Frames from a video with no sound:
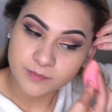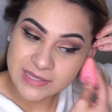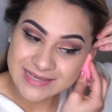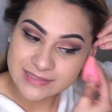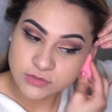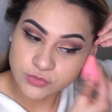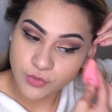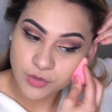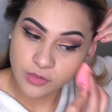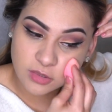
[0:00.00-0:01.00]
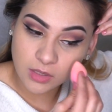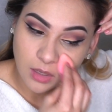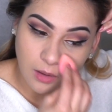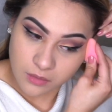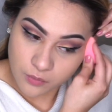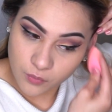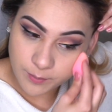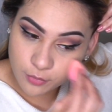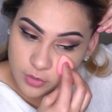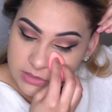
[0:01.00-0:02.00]
making sure that
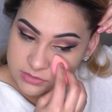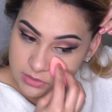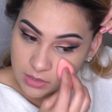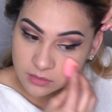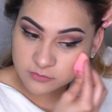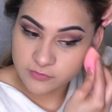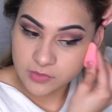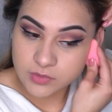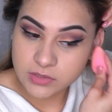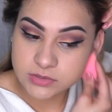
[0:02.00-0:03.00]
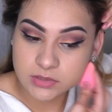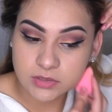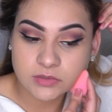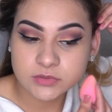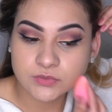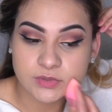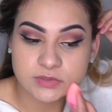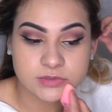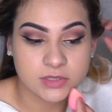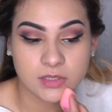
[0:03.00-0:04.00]
we're pressing the foundation into our
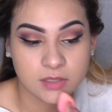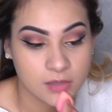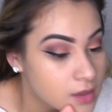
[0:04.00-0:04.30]
skin.